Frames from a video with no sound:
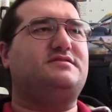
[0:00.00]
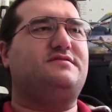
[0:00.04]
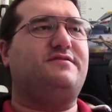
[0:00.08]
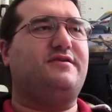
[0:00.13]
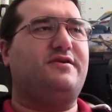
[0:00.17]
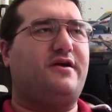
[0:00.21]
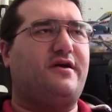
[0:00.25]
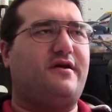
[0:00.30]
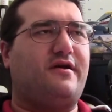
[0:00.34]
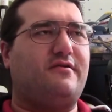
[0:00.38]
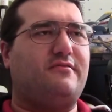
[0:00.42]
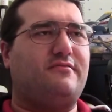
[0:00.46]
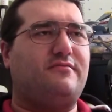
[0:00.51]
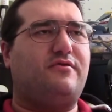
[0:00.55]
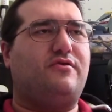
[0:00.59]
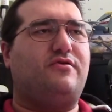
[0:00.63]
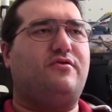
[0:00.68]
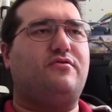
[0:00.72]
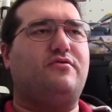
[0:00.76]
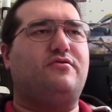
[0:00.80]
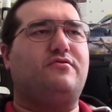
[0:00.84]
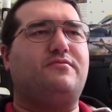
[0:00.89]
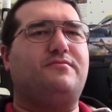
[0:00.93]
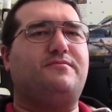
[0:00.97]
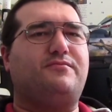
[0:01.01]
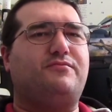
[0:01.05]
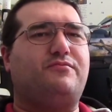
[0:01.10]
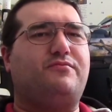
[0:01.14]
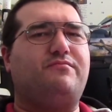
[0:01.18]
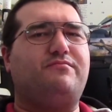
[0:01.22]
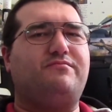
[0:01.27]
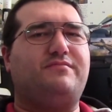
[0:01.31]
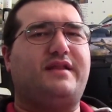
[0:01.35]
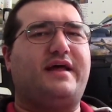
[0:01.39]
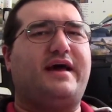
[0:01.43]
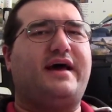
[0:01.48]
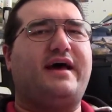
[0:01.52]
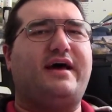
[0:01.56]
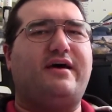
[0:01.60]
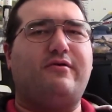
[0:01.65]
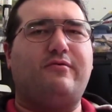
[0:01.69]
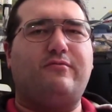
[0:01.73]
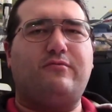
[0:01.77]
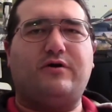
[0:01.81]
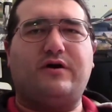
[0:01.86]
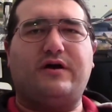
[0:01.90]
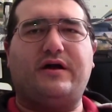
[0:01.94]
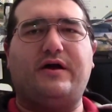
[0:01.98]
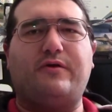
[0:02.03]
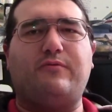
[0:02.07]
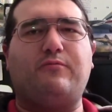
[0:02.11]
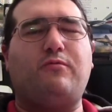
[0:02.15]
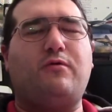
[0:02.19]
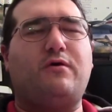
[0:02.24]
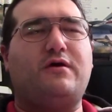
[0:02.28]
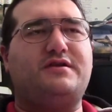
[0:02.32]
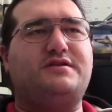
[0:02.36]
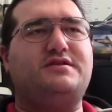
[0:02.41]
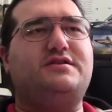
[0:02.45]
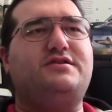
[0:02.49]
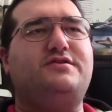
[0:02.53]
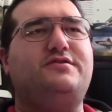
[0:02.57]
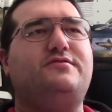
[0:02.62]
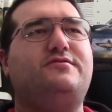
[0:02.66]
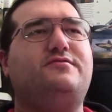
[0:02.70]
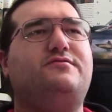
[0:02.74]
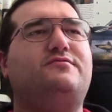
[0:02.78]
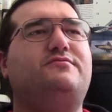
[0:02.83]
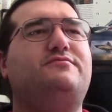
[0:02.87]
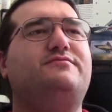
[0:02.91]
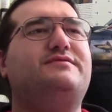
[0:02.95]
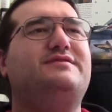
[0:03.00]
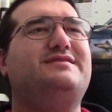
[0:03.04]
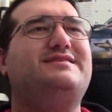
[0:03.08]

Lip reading: figure out all that, what I want to do,